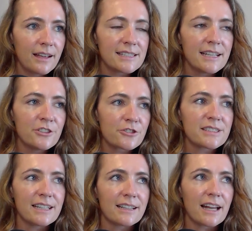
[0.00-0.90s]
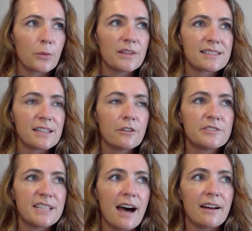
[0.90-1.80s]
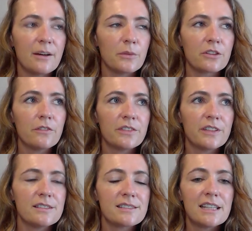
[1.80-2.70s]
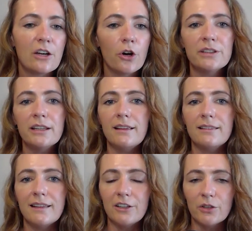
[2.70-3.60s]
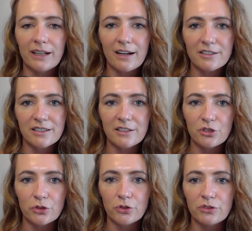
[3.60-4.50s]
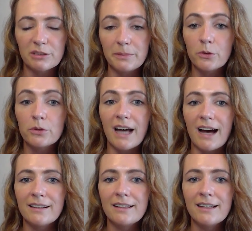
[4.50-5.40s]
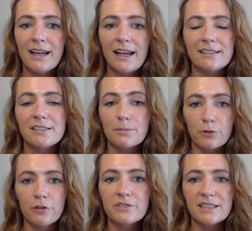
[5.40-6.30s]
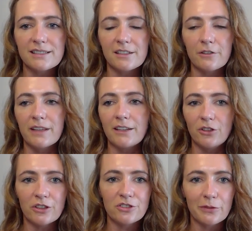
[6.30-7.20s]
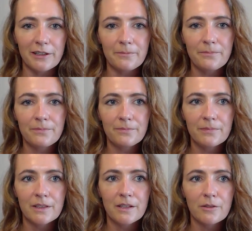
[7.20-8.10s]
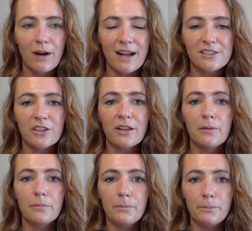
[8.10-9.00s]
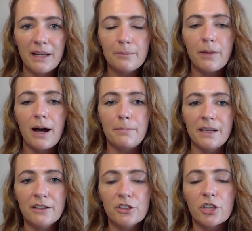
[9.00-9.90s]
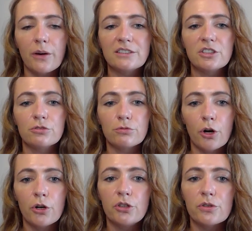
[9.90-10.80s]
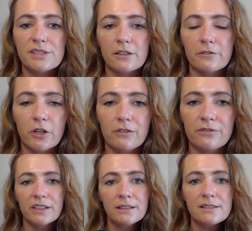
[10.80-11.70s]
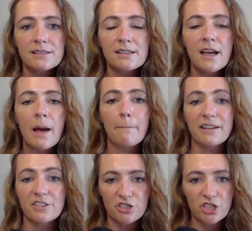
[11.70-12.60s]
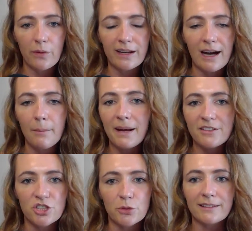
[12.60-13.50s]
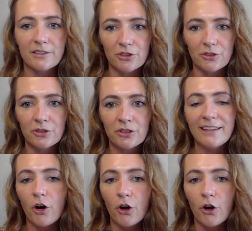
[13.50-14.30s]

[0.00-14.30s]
it's interesting, like with self-doubt and with confidence, the only thing that you can actually do to build that is to prove to yourself that you can do it, right? So bit by bit, you're going to grow your self-confidence by just showing up and doing the do. And the